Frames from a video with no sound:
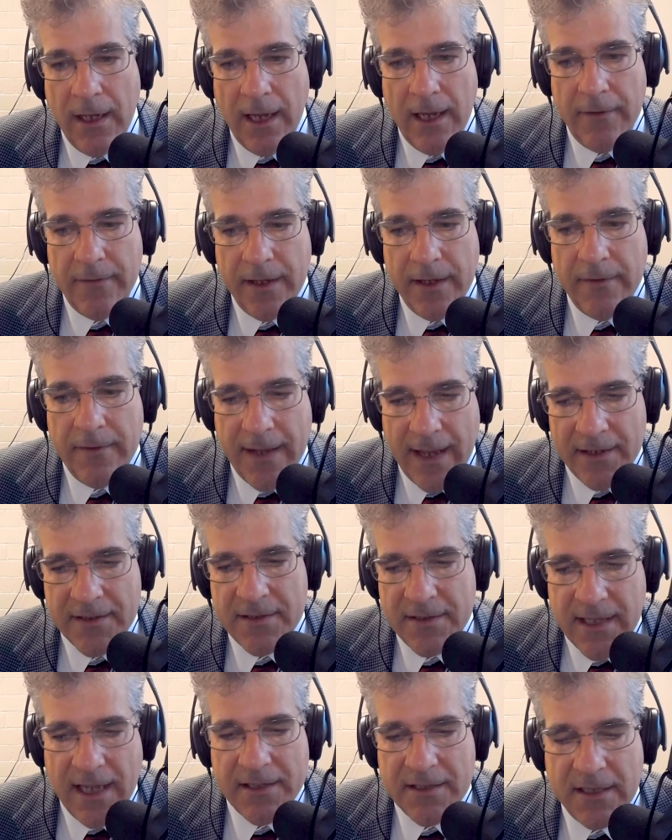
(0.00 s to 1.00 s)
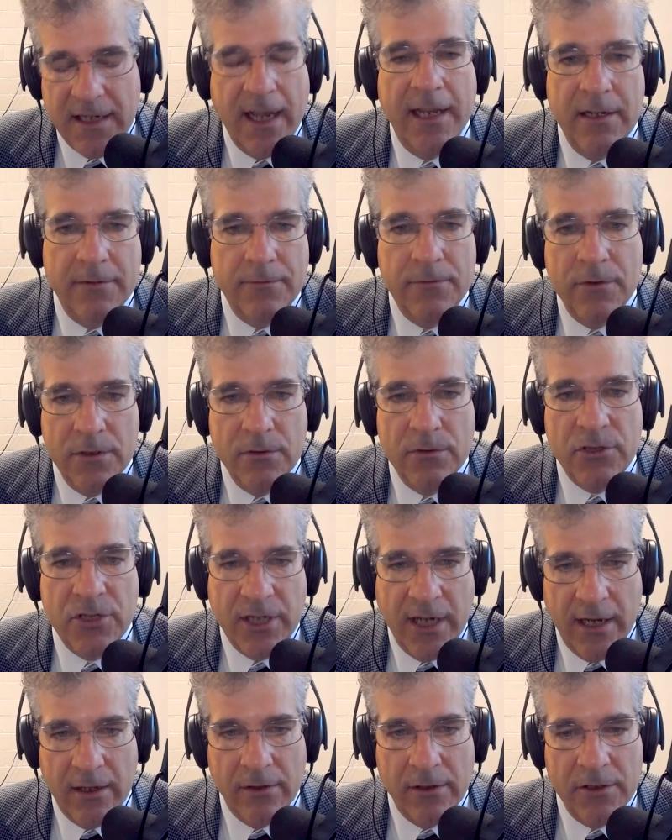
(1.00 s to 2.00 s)
And that's a kind of new
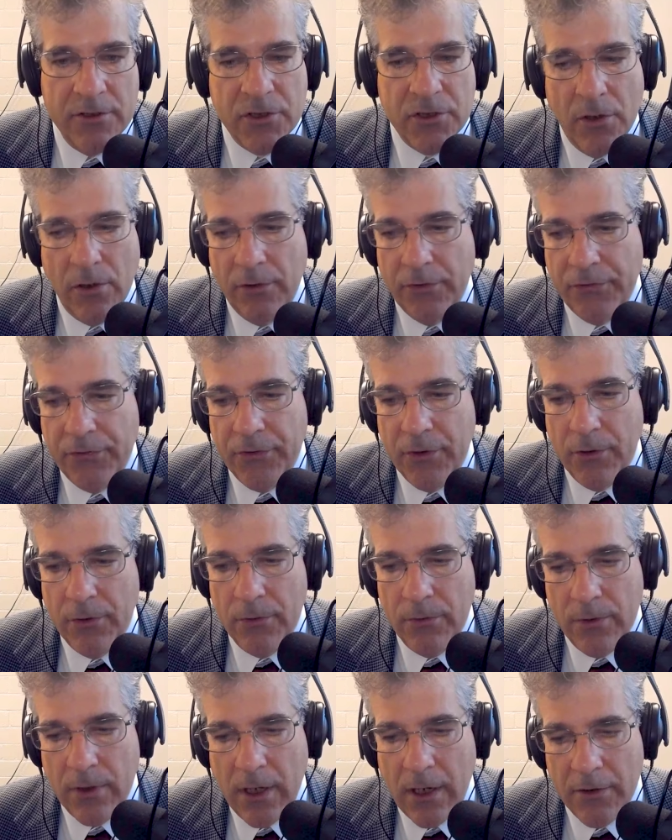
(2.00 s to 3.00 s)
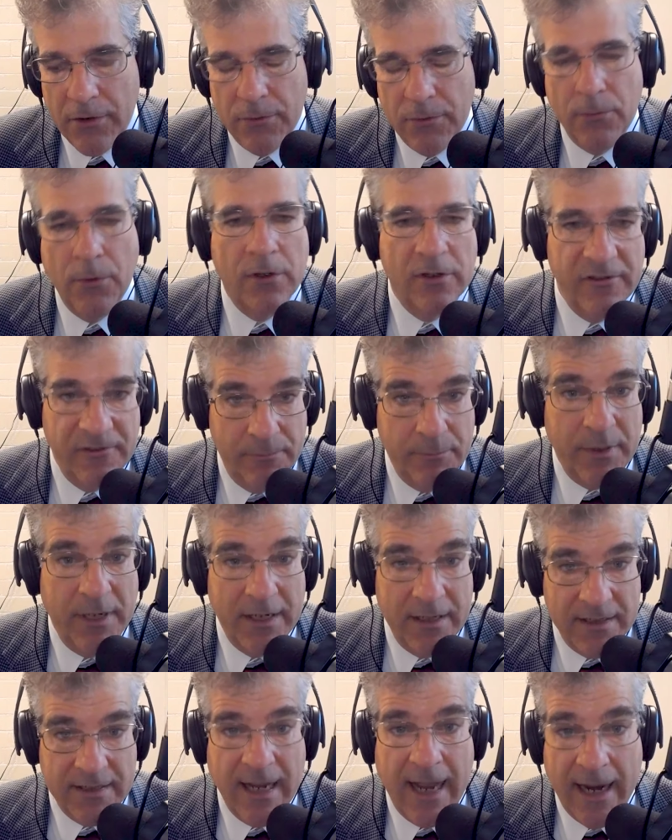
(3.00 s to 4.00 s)
challenge. Also, the role of
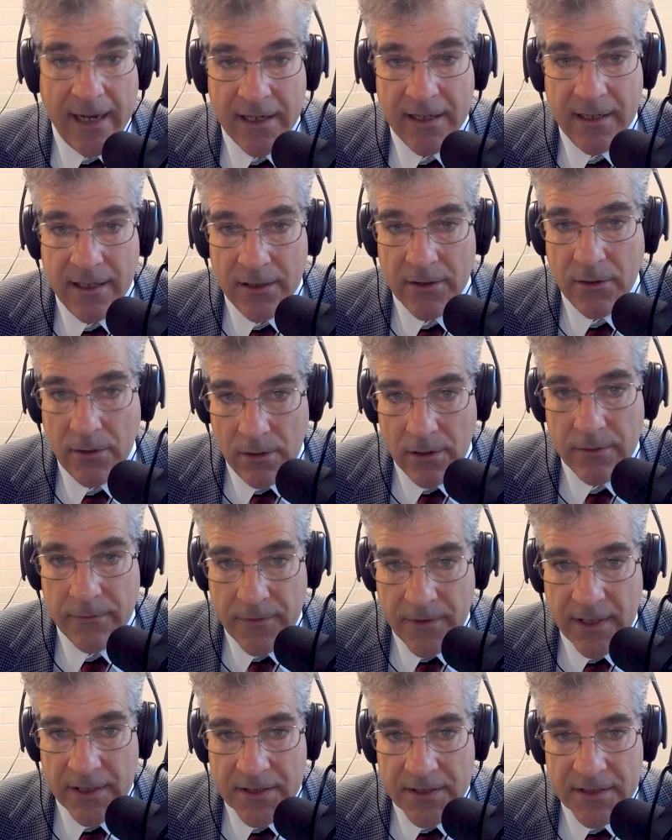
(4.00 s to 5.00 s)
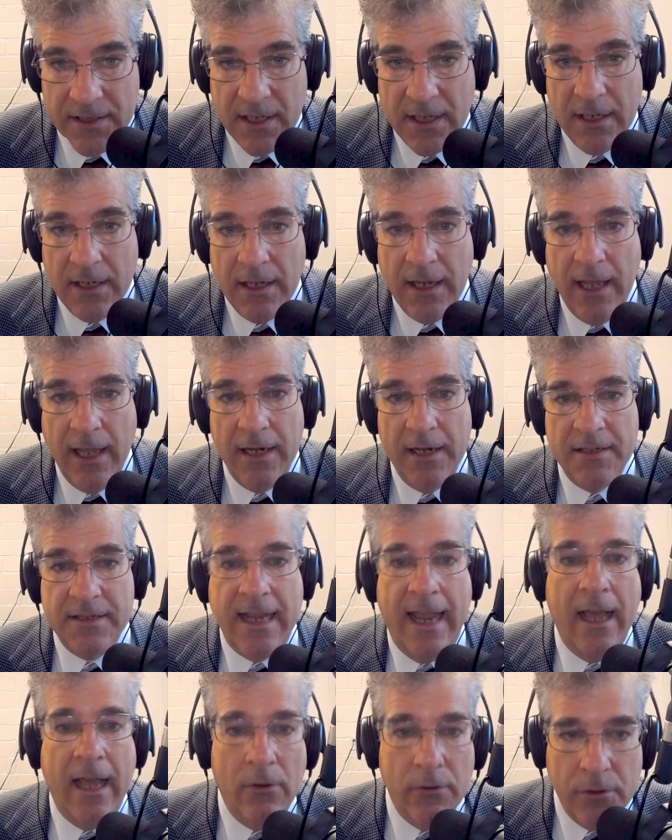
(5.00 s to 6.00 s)
big tech in all of this, and its
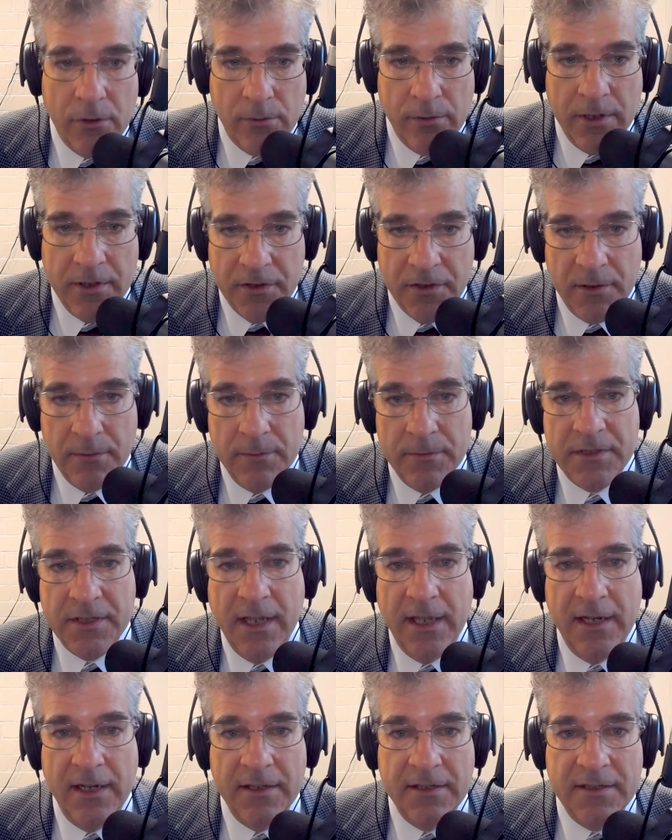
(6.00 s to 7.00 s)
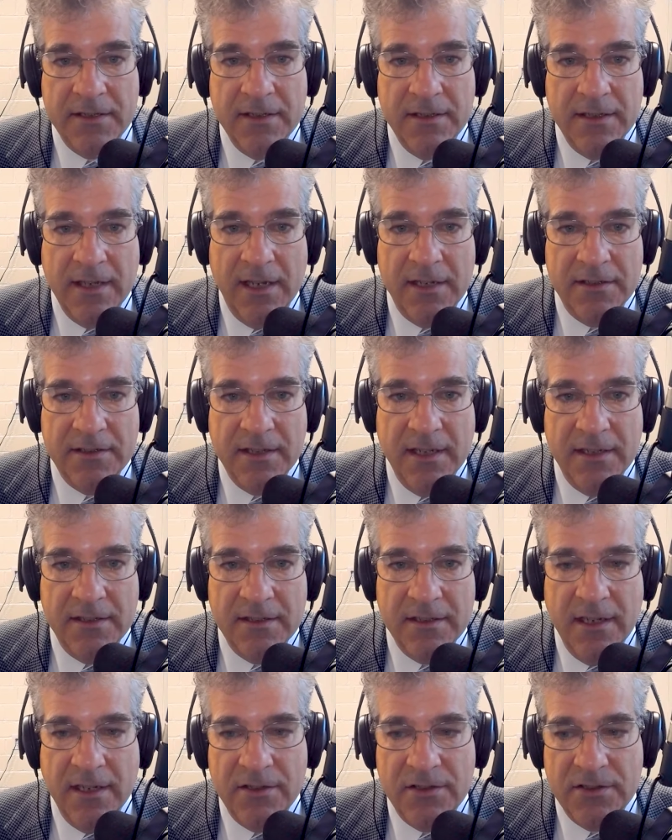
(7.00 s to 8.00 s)
algorithms, and its
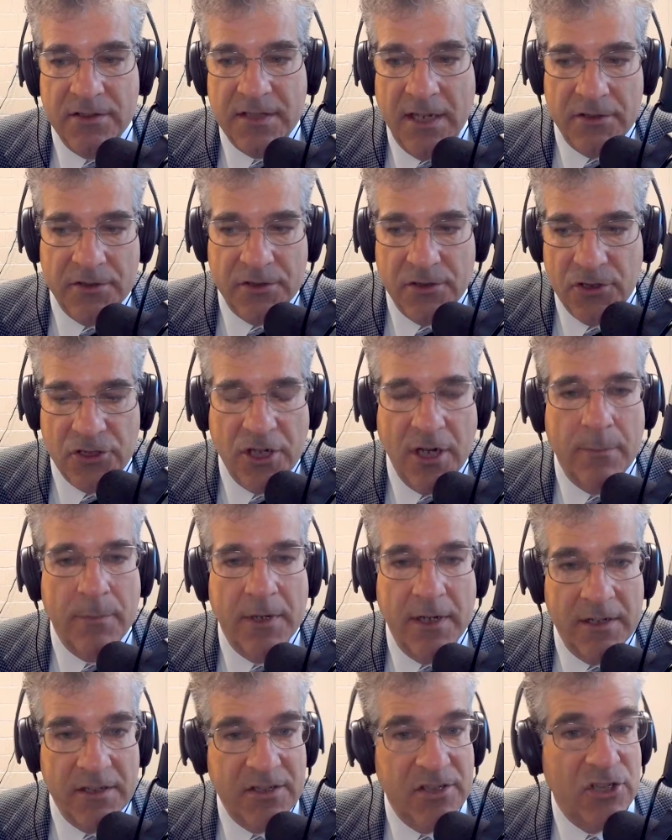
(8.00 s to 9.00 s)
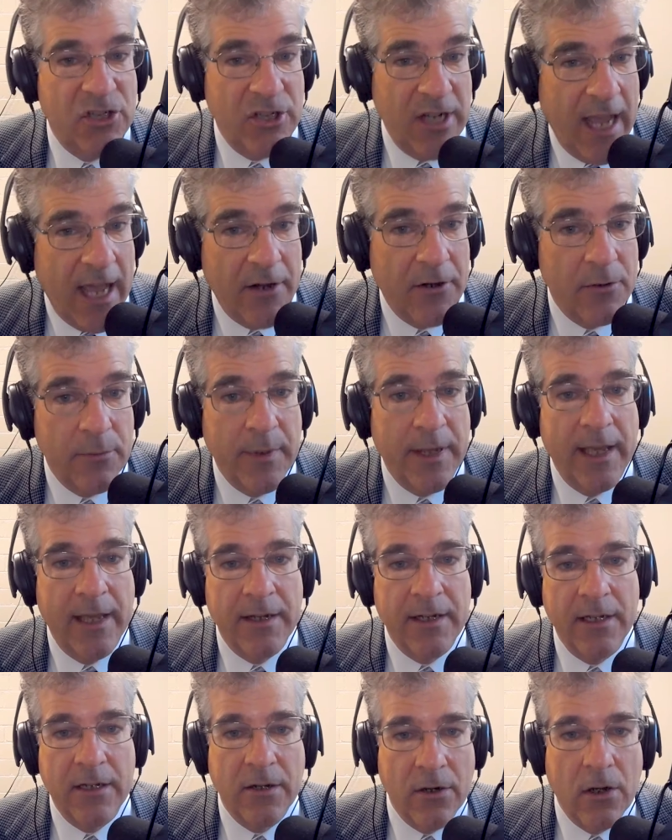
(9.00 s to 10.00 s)
censorship and its shadow
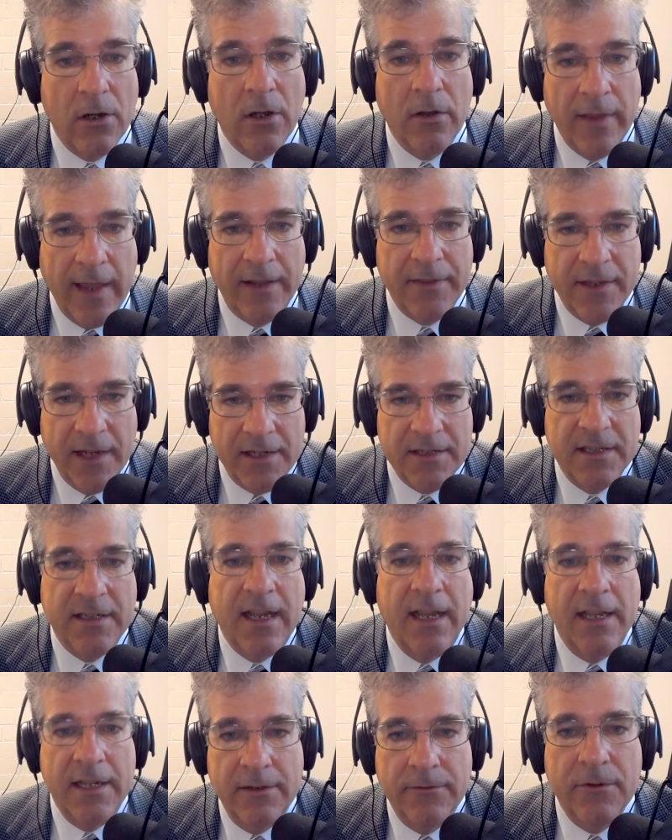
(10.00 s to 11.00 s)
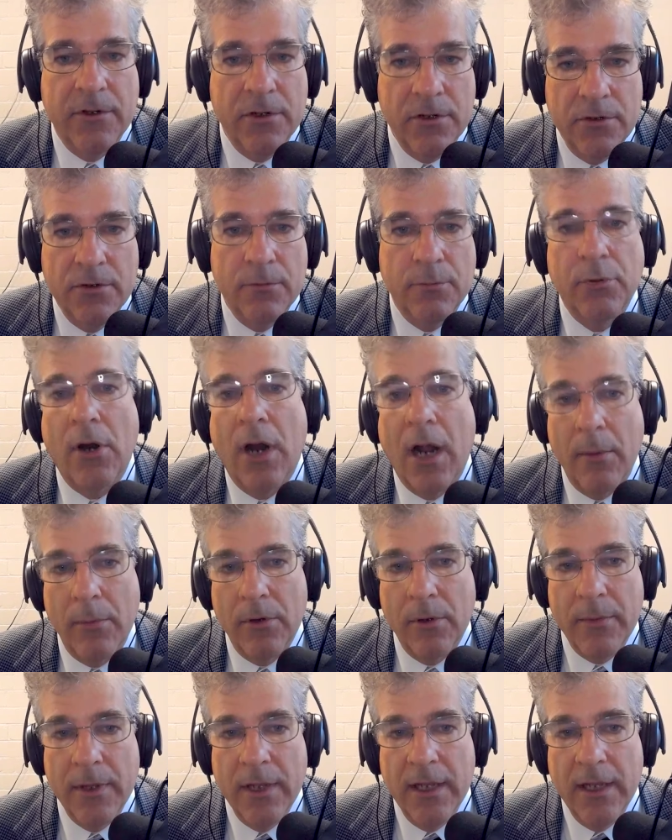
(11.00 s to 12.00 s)
banning and all that. That's a kind of a new
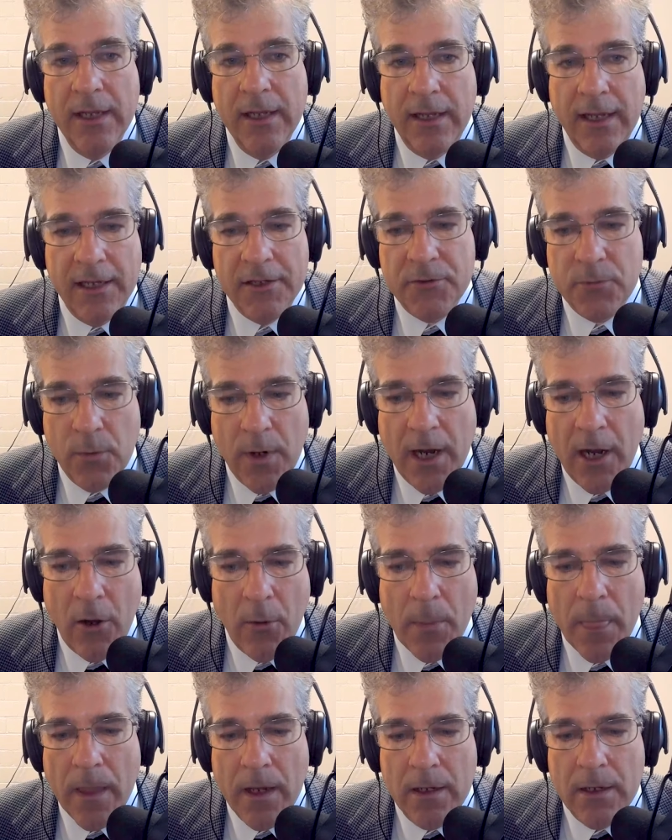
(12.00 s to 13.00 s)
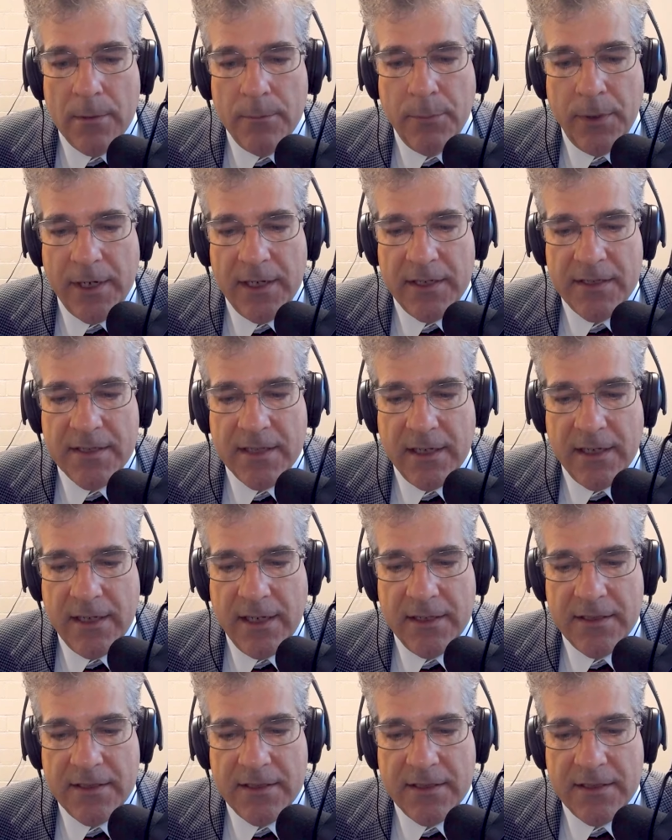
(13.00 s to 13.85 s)
problem as well. But it's a